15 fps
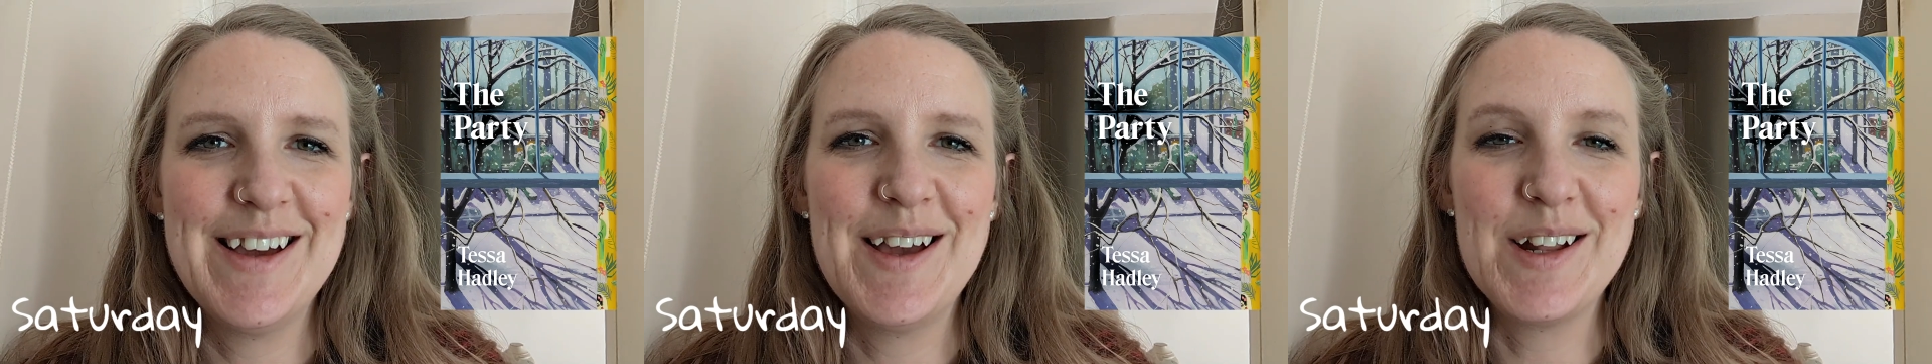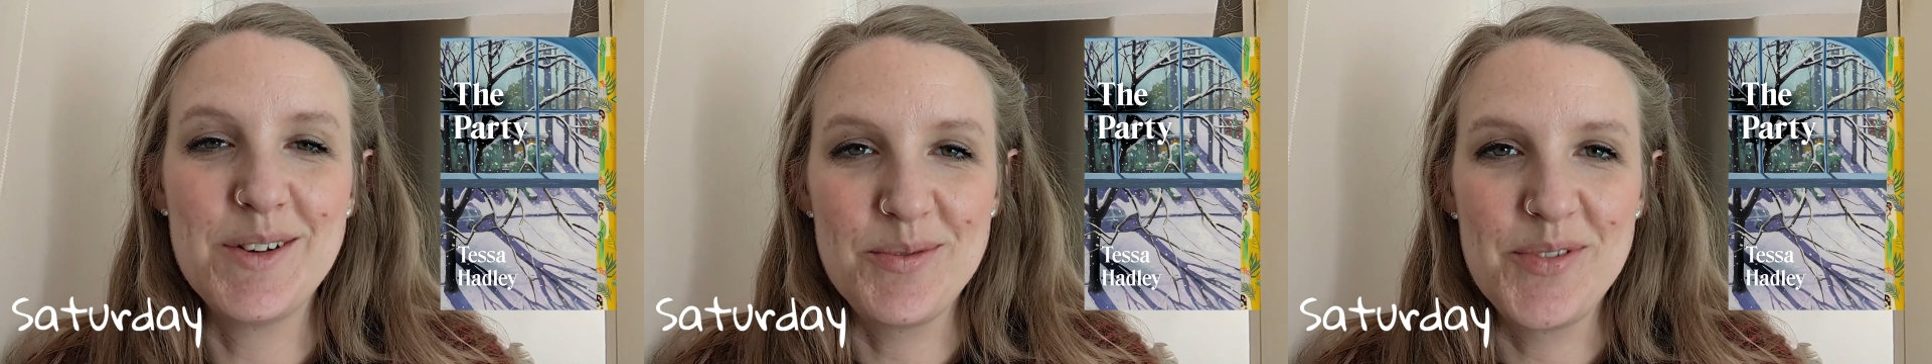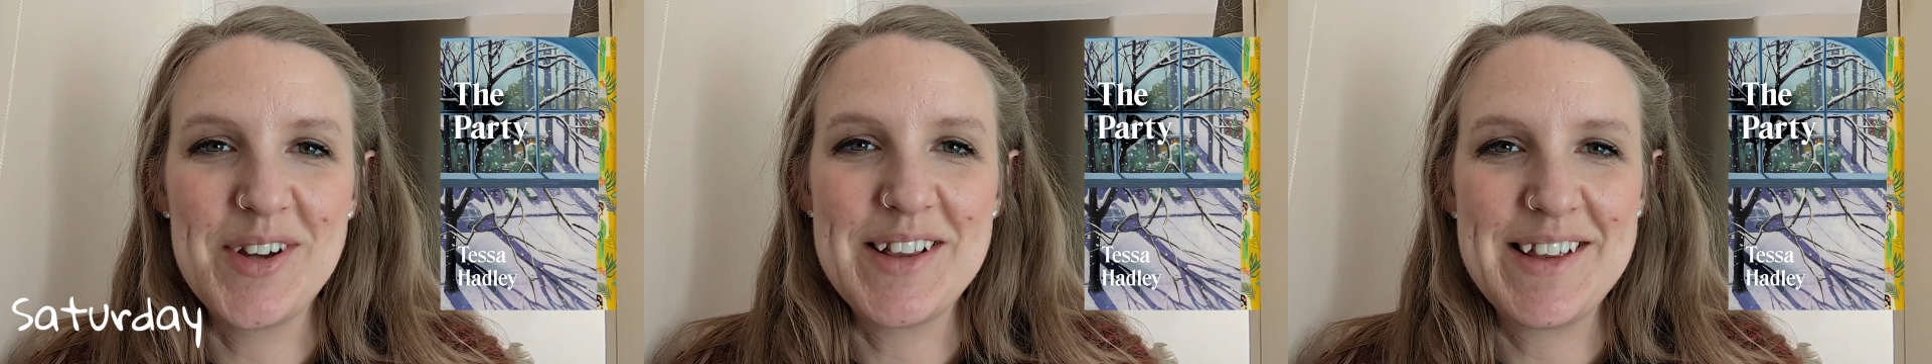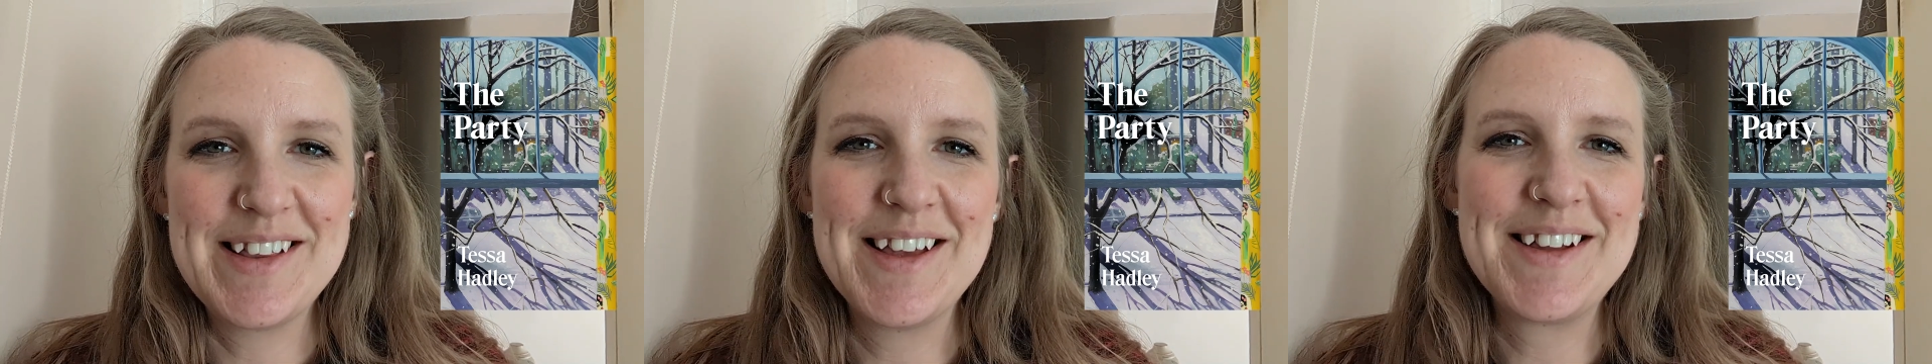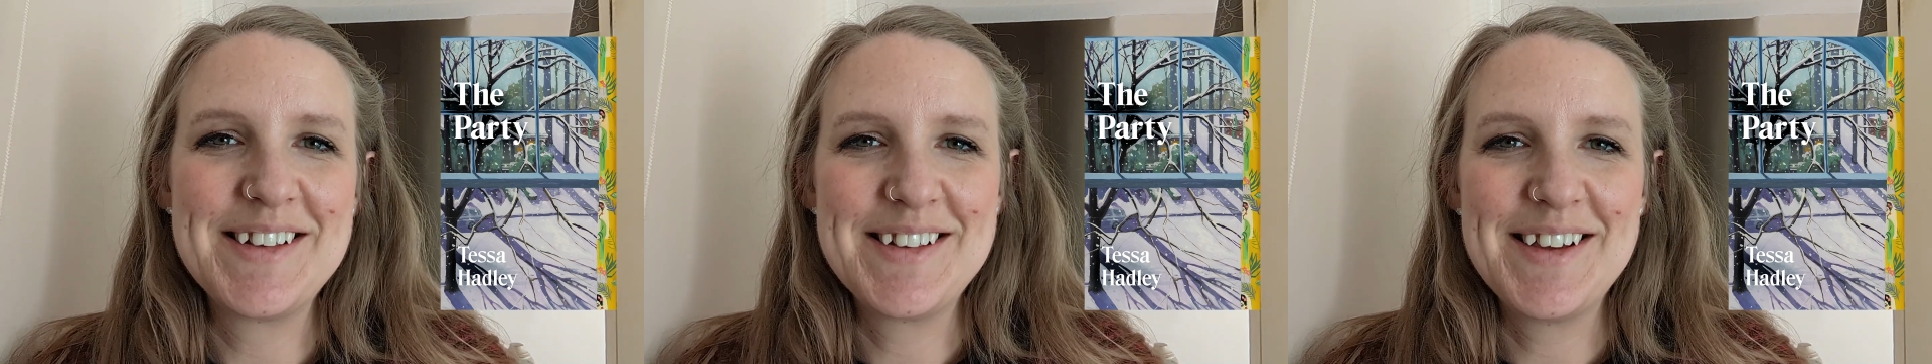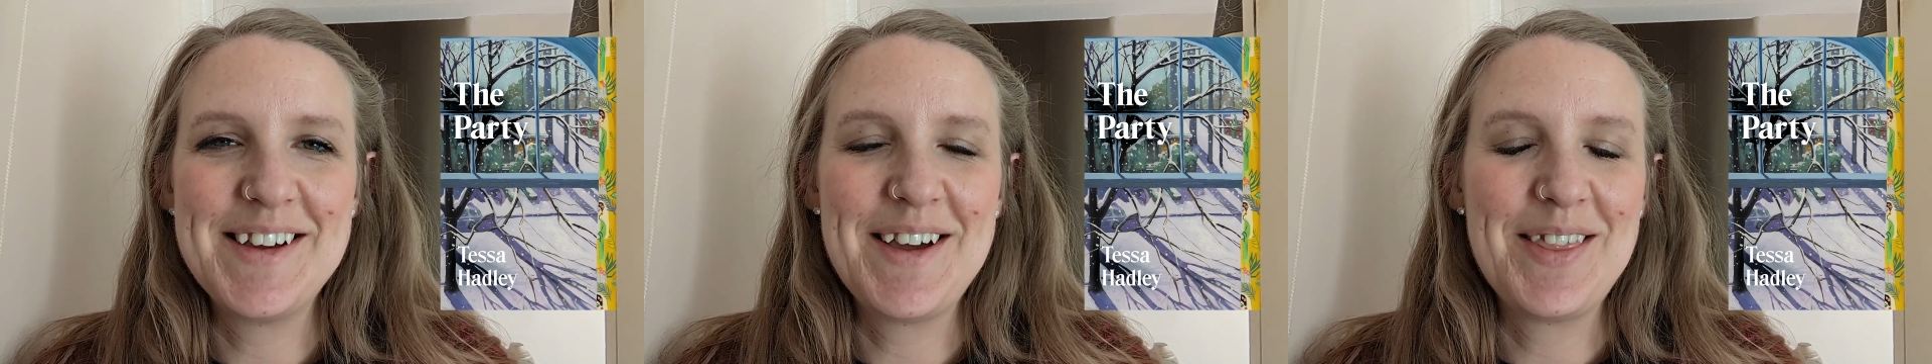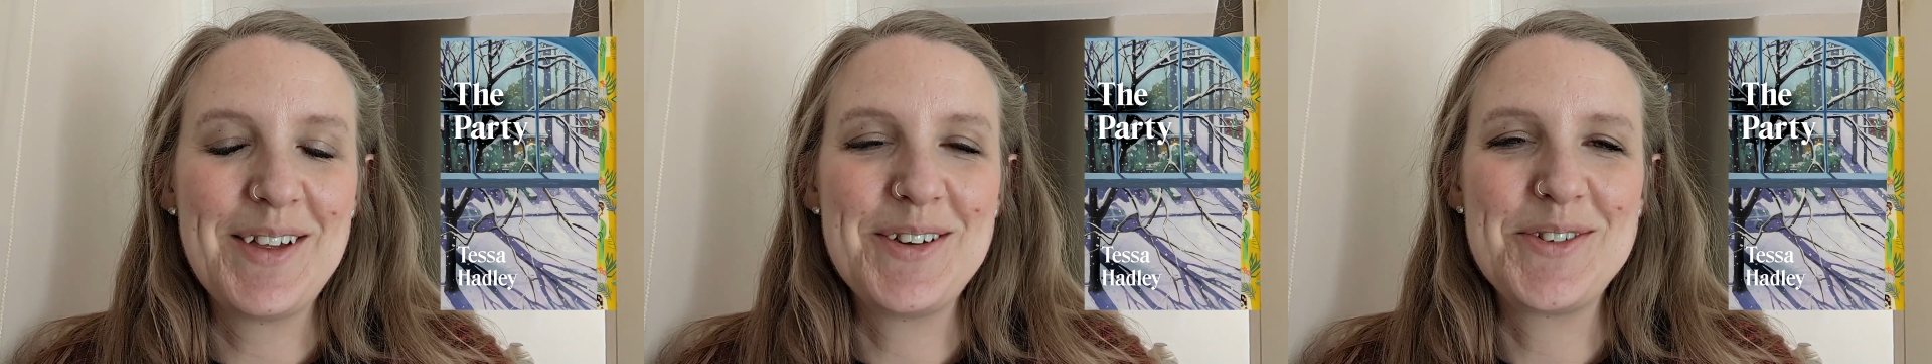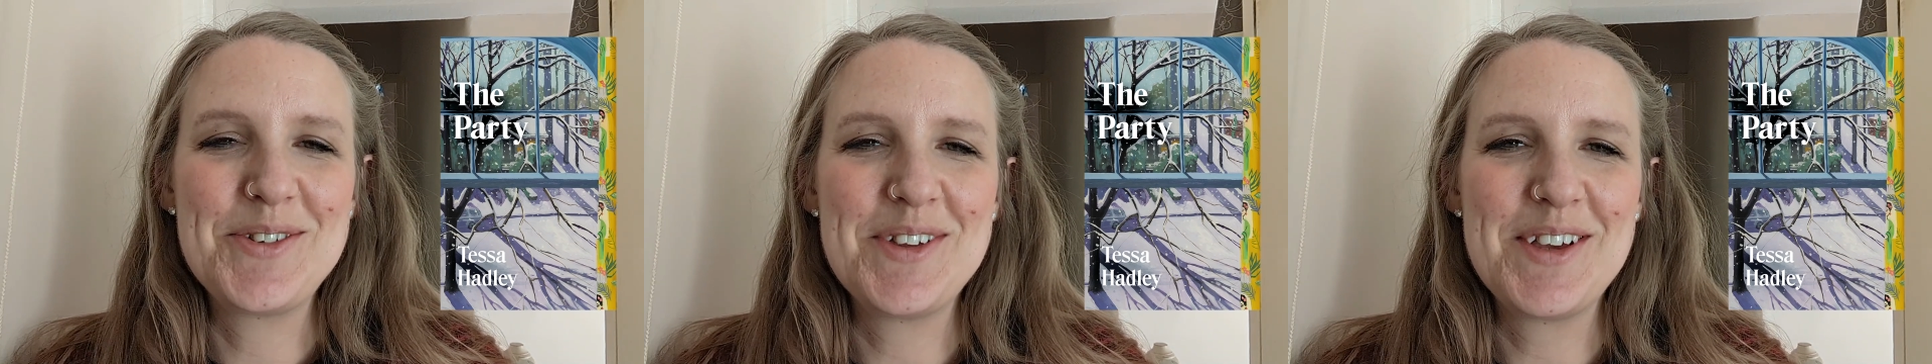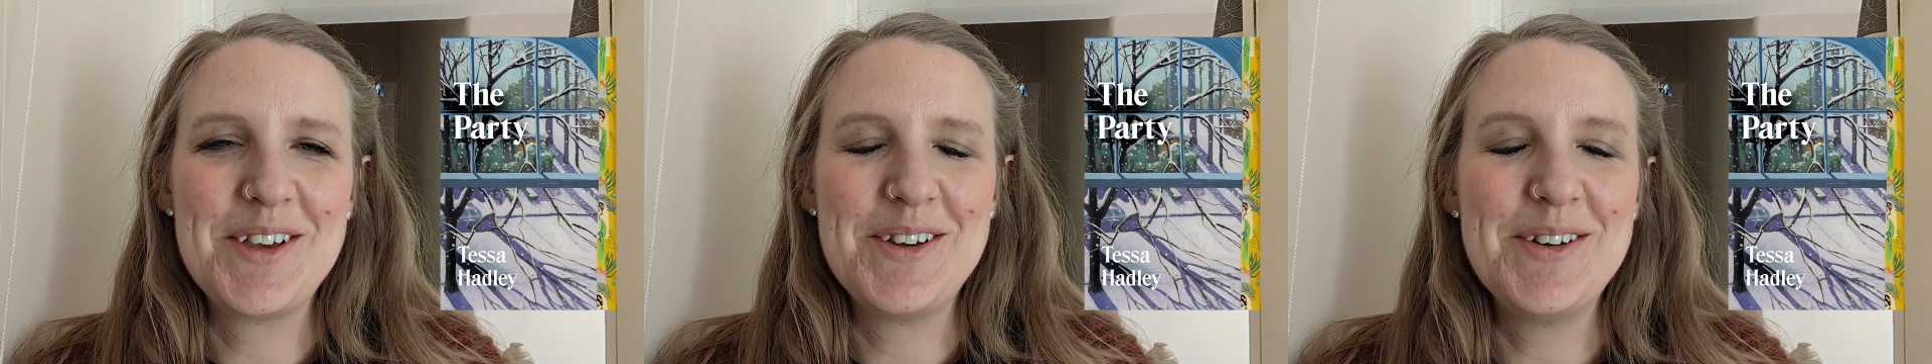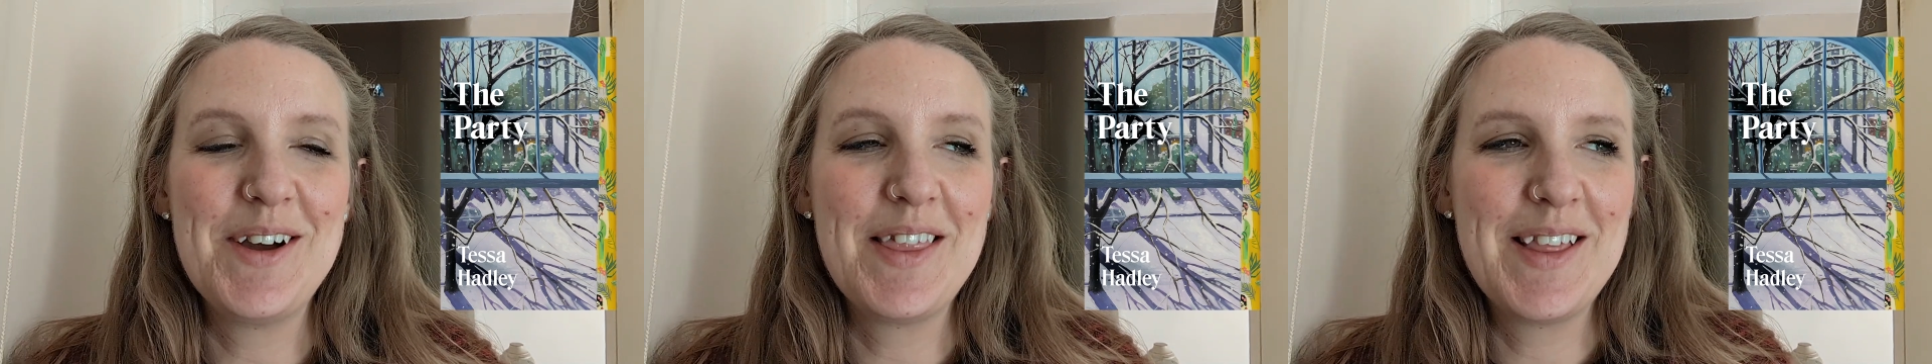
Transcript: and I really liked it. That was really cute.